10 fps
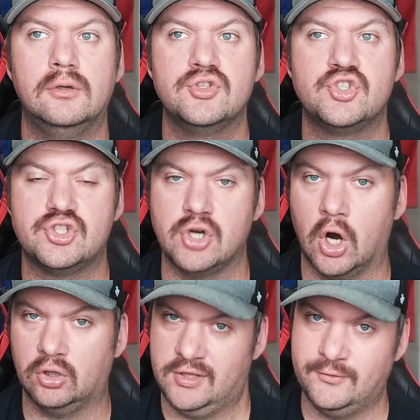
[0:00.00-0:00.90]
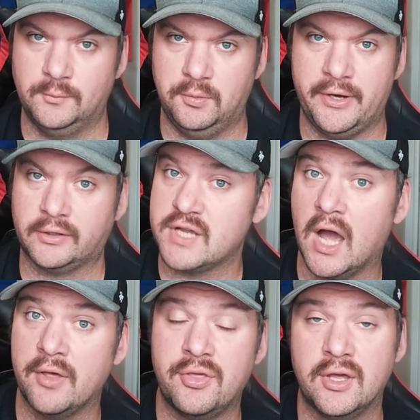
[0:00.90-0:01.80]
star level players,
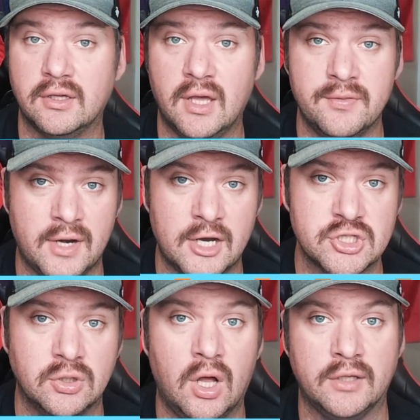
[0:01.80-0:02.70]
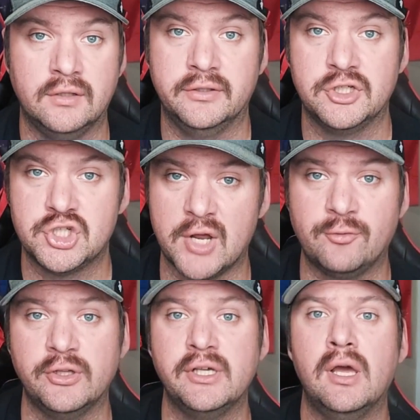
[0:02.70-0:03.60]
I think, in the National Hockey League.
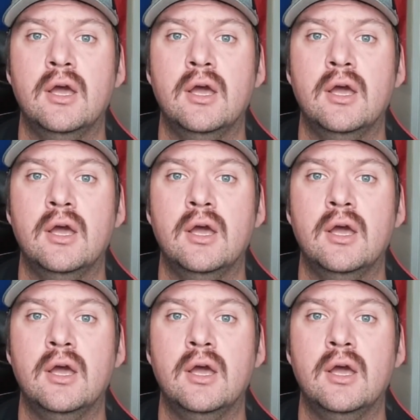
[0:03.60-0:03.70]
Scheifele